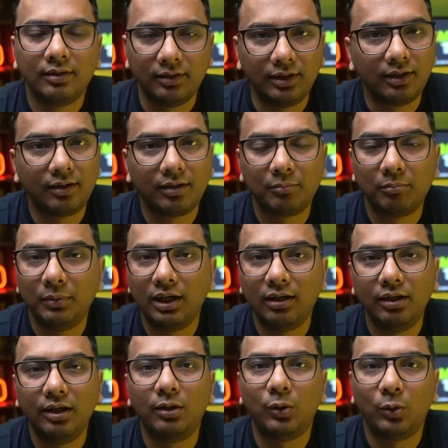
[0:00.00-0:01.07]
There are
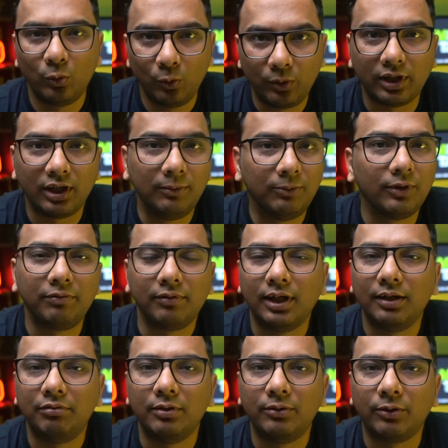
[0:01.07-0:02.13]
mainly two types of
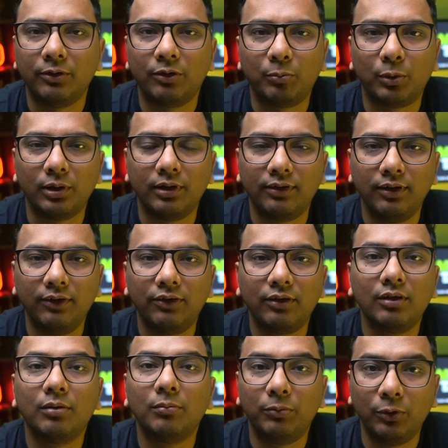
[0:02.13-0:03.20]
life insurance policies,
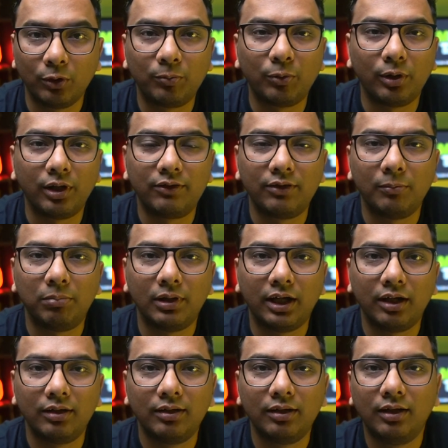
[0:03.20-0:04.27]
pure protection
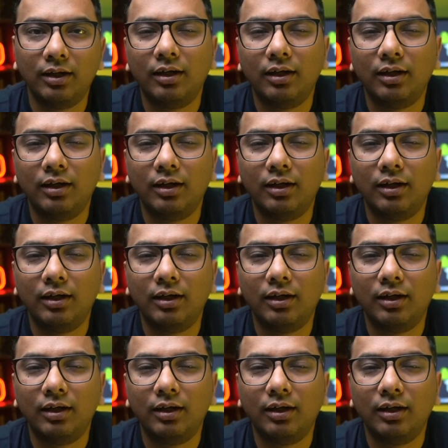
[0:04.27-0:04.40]
plan